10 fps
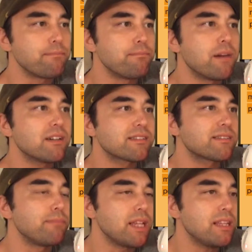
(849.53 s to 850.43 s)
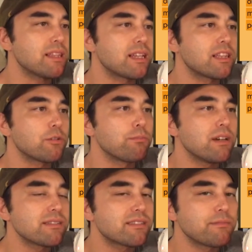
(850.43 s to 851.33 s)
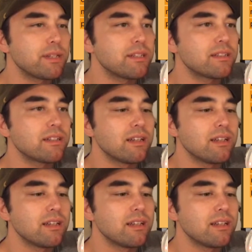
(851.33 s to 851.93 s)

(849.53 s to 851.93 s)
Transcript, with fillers: must mean that there must have been